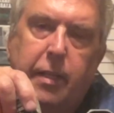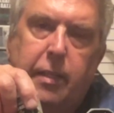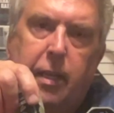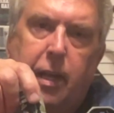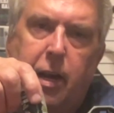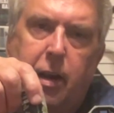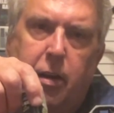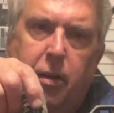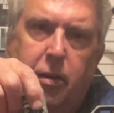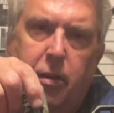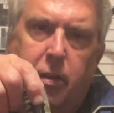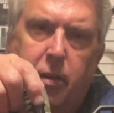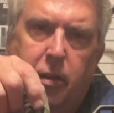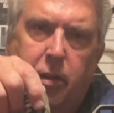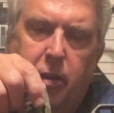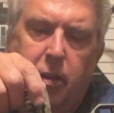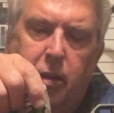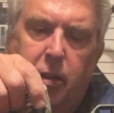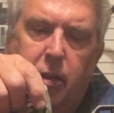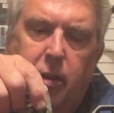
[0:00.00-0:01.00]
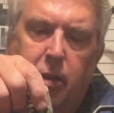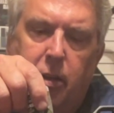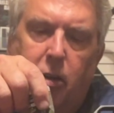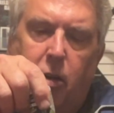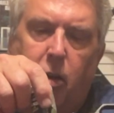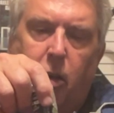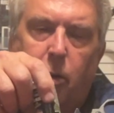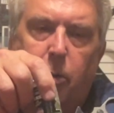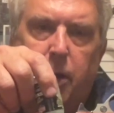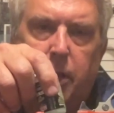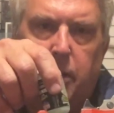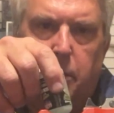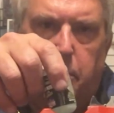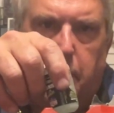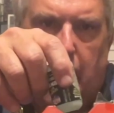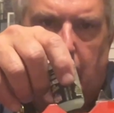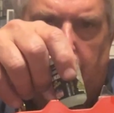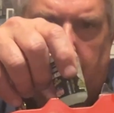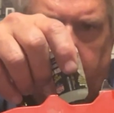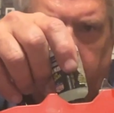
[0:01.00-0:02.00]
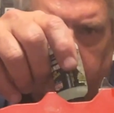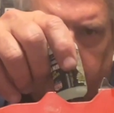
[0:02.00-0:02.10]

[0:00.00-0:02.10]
there. All the way in the back.